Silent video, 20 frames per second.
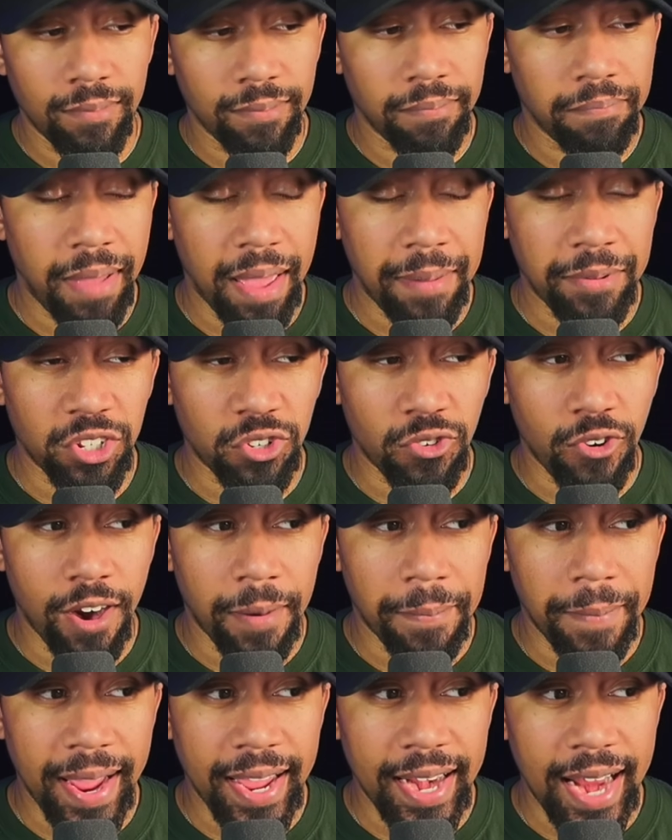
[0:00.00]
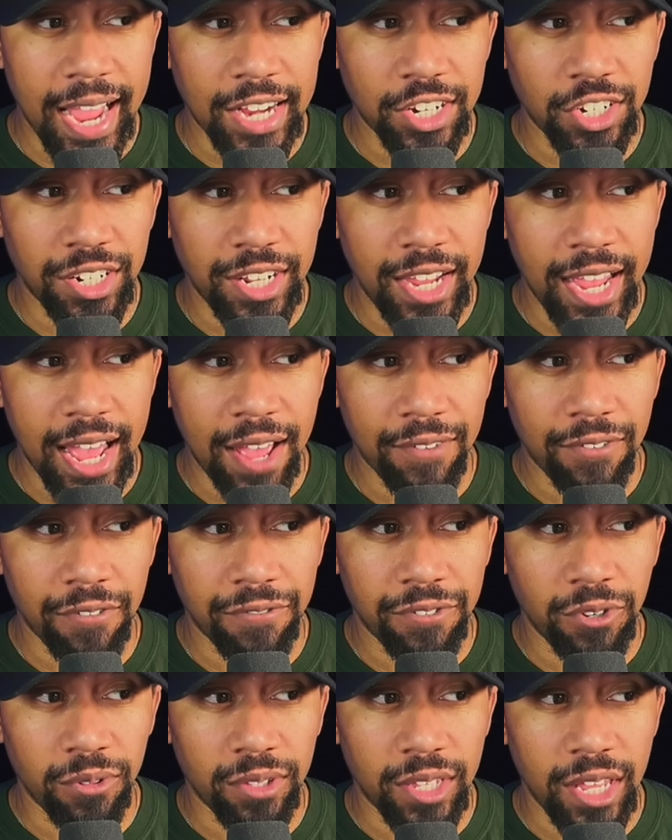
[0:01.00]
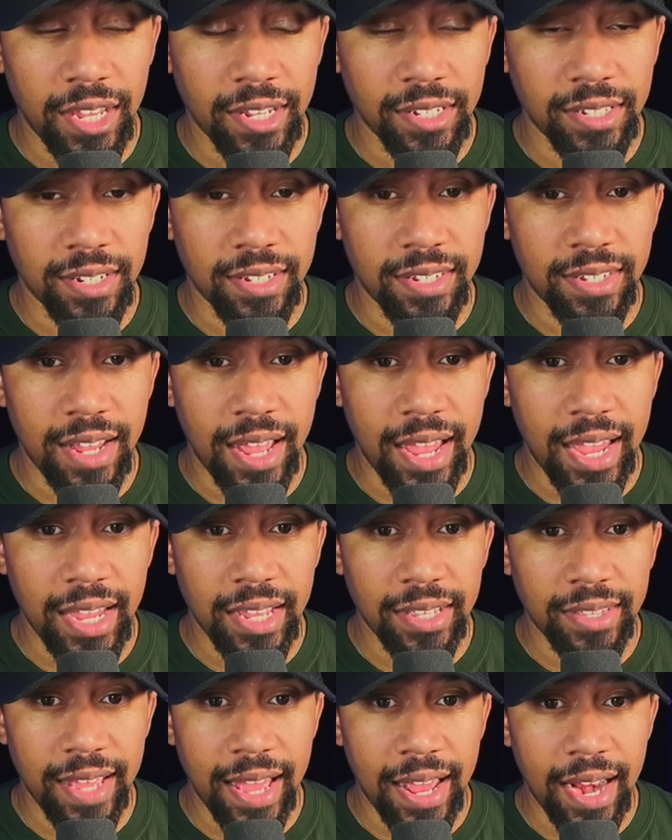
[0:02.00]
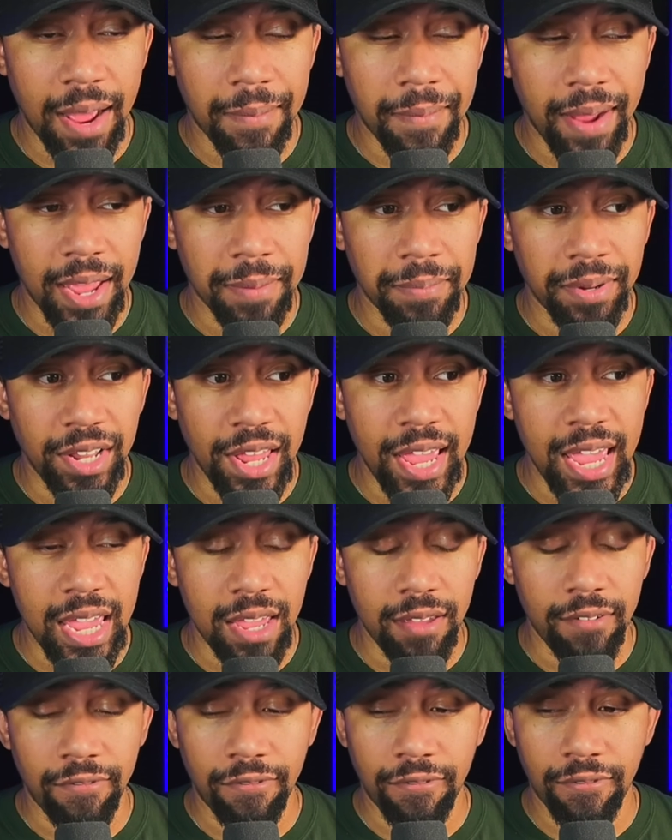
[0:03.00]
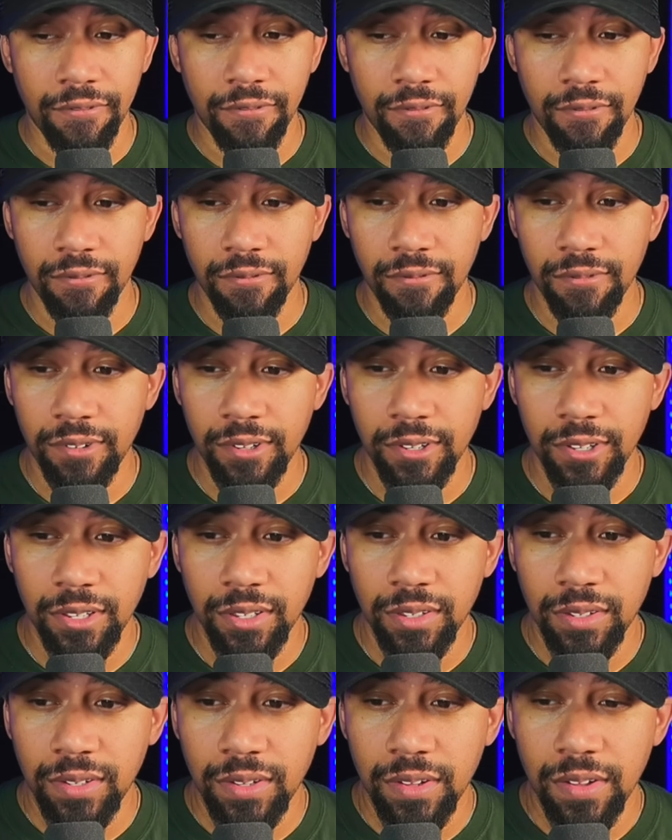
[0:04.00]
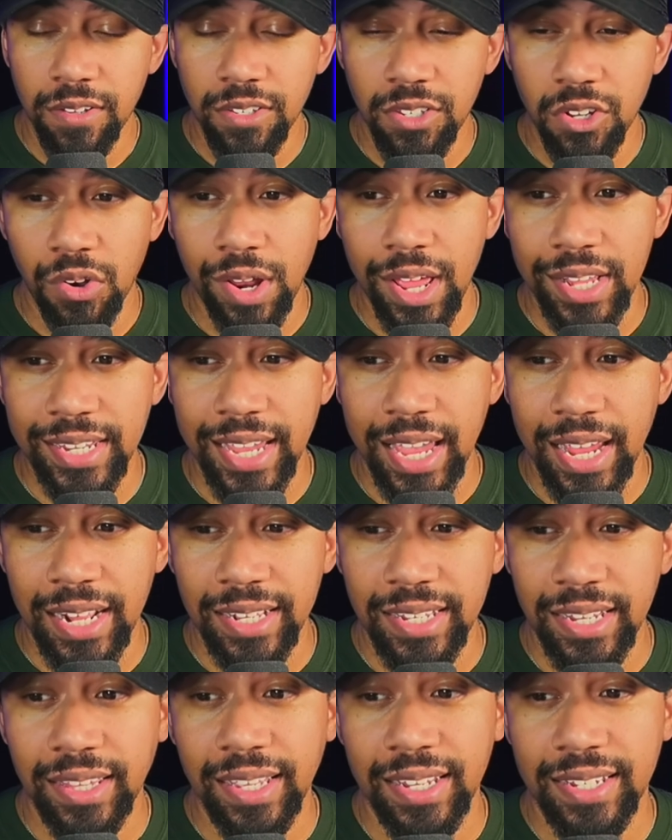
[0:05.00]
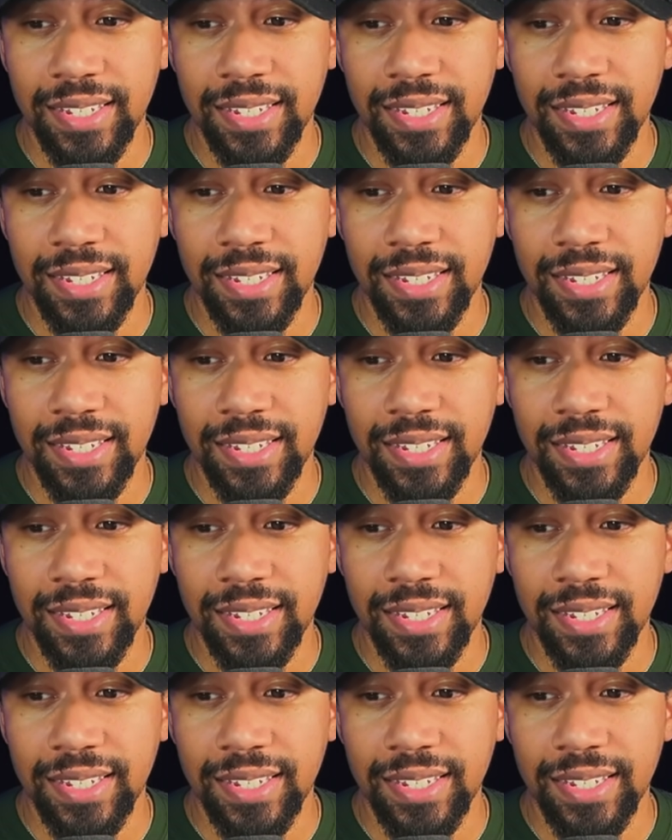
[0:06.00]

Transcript: Baby Storme might actually have a few things to say that I might believe. So let's get into this